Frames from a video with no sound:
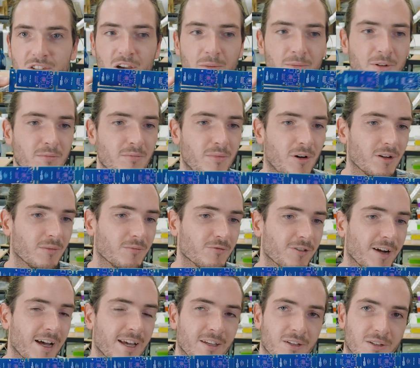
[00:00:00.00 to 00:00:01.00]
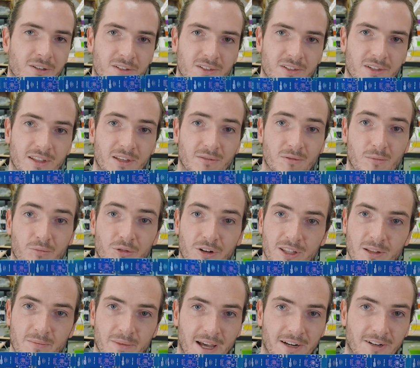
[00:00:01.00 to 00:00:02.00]
top and bottom rails that will
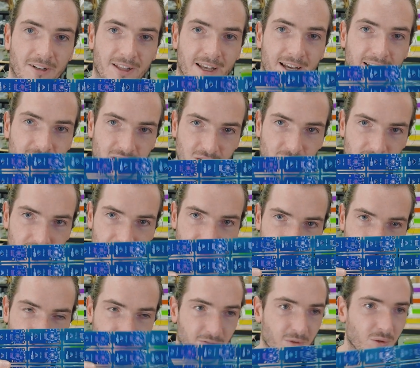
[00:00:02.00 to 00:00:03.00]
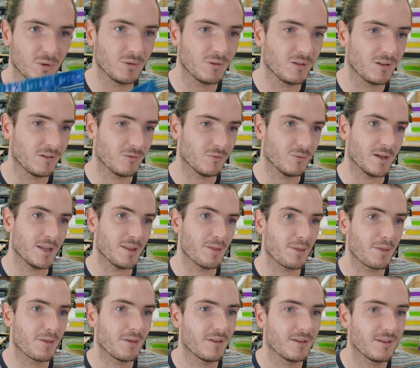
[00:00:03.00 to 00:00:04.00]
bring the panel out to its full
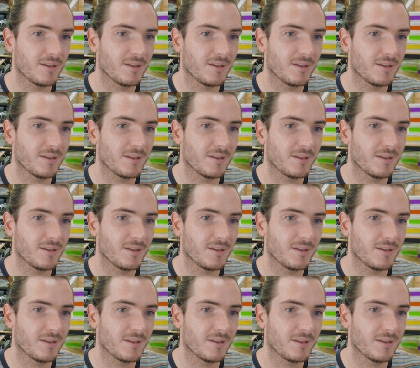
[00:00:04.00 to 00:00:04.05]
width.